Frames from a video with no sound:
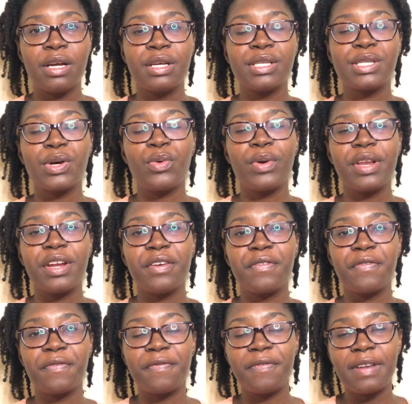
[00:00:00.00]
So when your
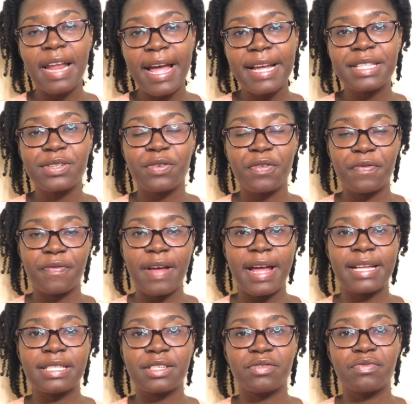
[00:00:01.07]
flight or
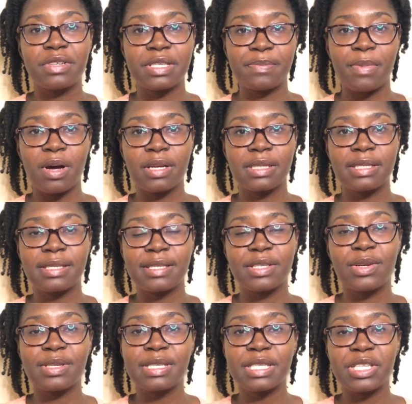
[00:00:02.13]
fight response
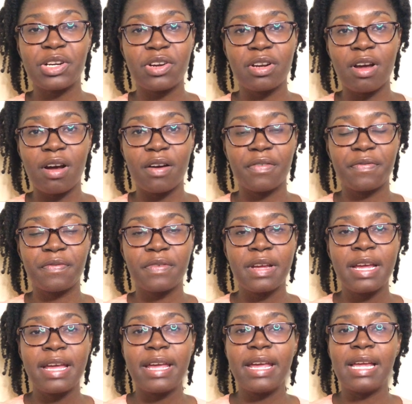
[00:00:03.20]
doesn't turn off,
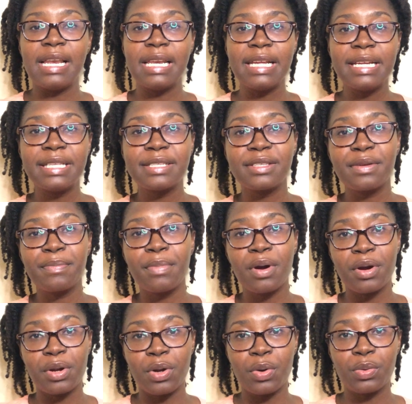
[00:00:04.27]
it leads to
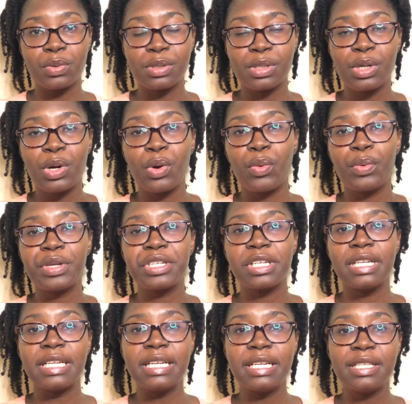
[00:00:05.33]
burnout, which
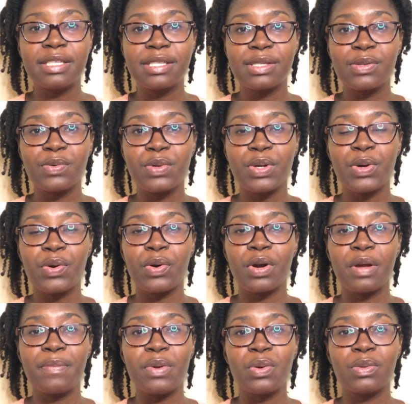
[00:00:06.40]
leads to your
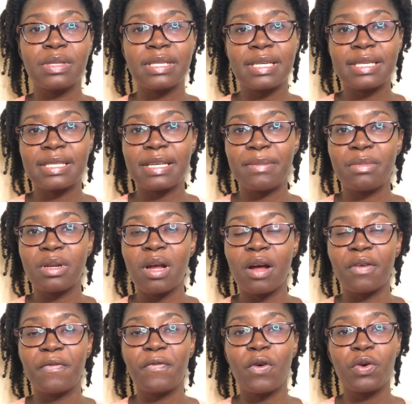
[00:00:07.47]
immune system
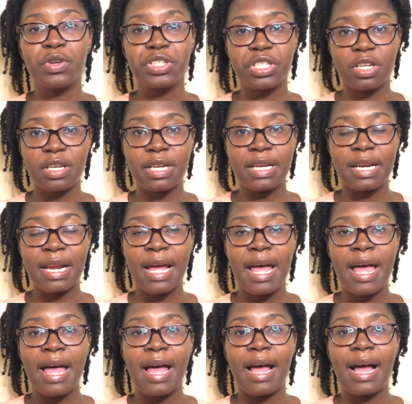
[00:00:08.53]
not functioning
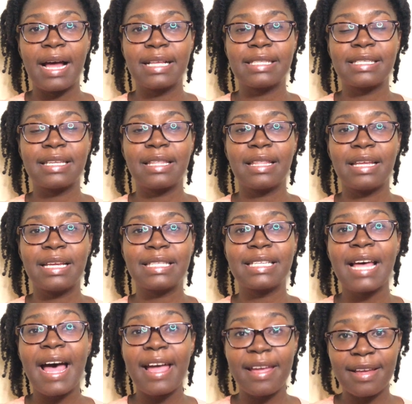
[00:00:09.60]
at its
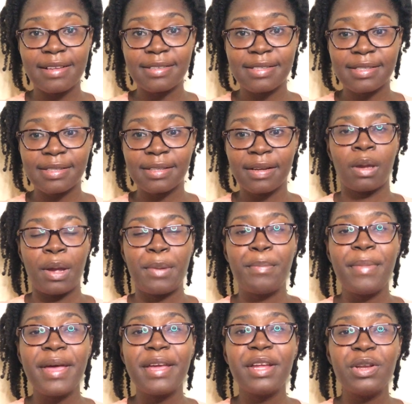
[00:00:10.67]
highest,
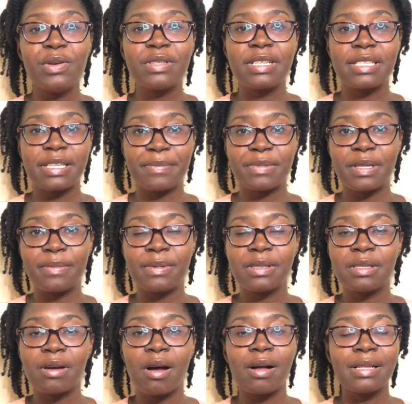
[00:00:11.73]
making you susceptible
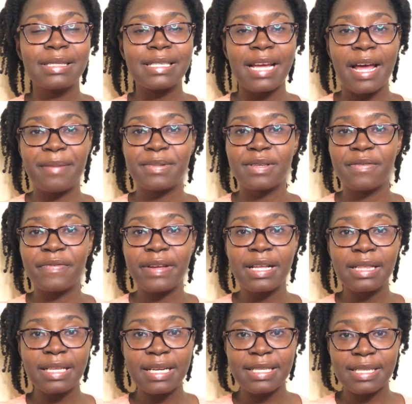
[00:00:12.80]
to all types of
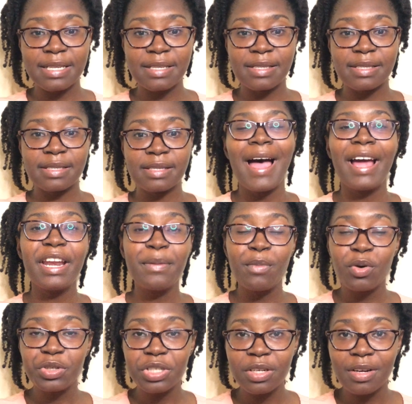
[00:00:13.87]
illnesses. And
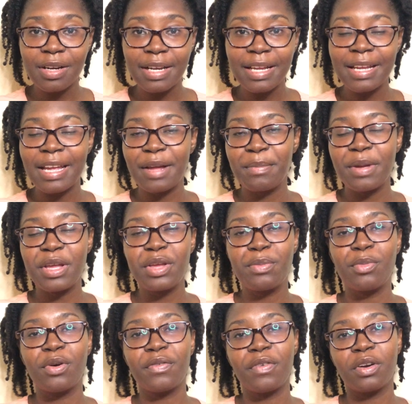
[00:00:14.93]
emotionally, it can make you
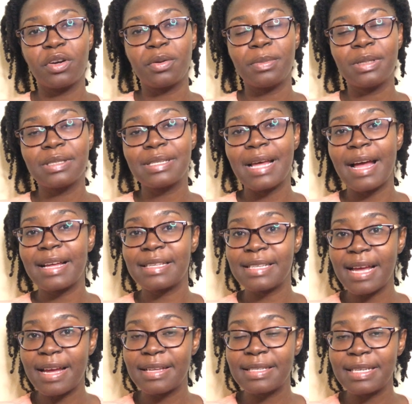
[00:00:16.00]
more vulnerable to
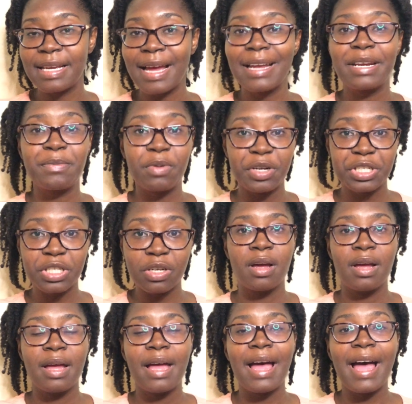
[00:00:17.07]
anxiety and
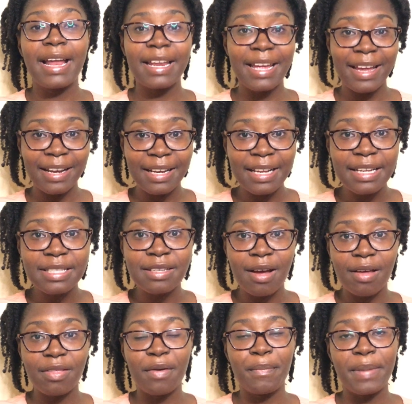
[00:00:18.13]
depression, and can lead to
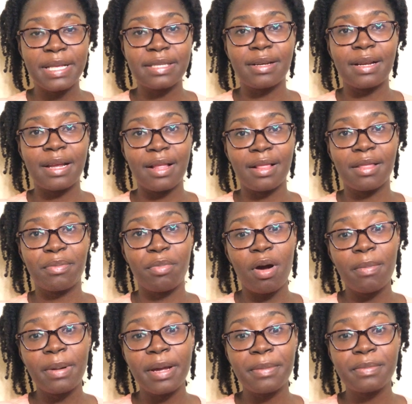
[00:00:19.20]
other mental health
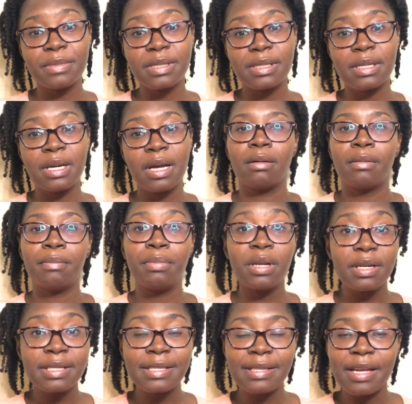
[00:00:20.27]
problems.
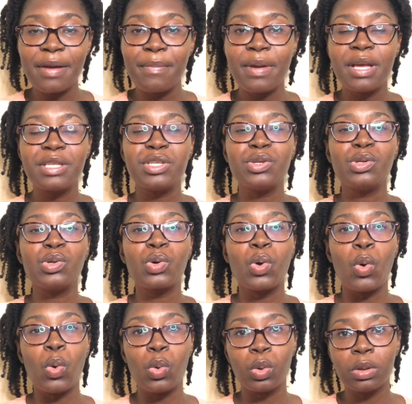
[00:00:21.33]
Plus, it makes you look
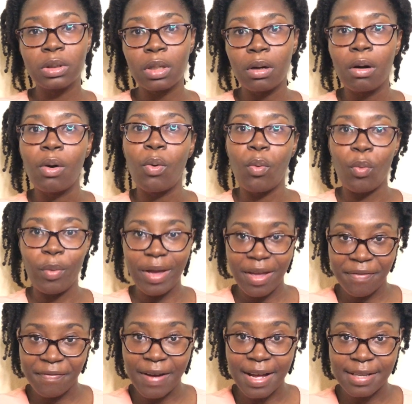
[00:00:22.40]
older way
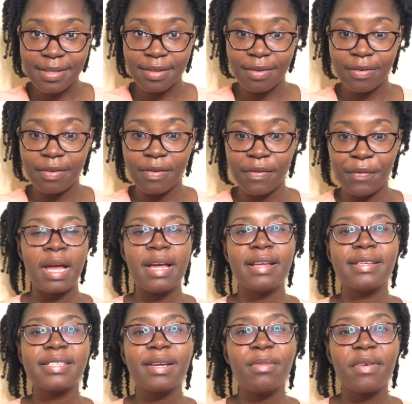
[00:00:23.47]
faster.
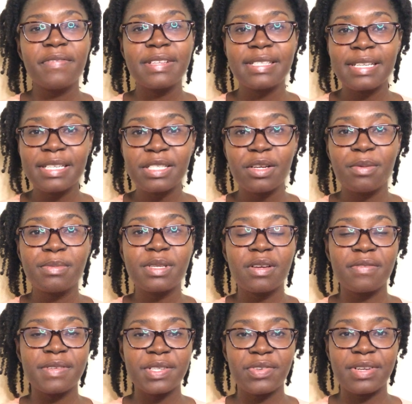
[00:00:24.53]
Some of the symptoms
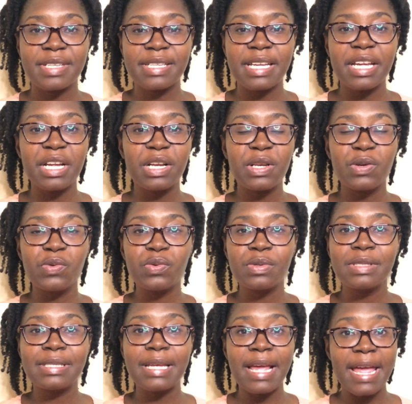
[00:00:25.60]
of stress
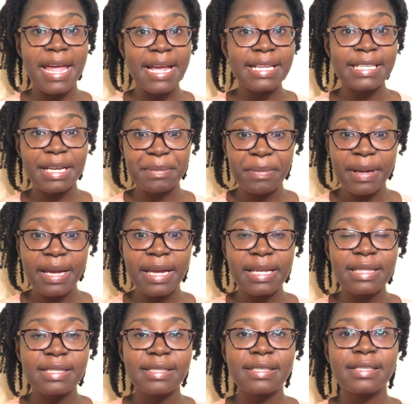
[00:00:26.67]
includes aches and
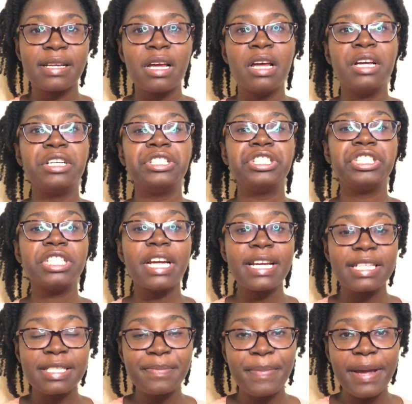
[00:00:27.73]
pains,
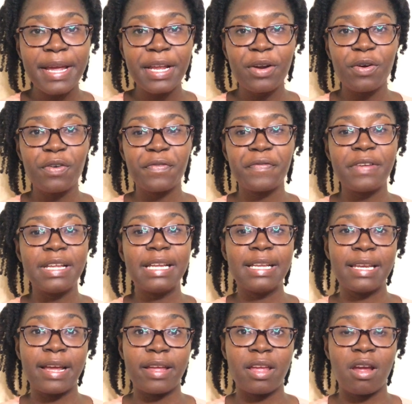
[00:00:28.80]
chest pain or feeling
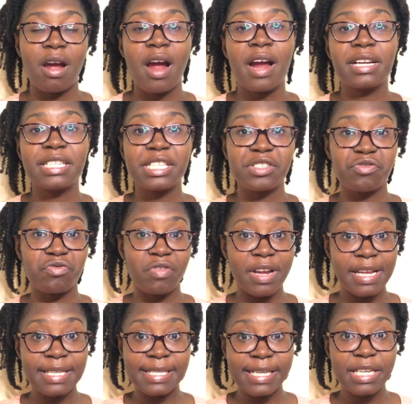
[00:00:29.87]
like your heart is
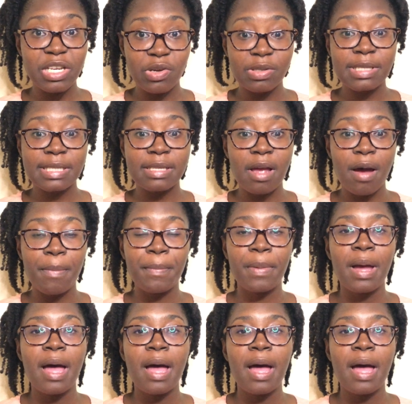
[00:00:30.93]
racing non-stop,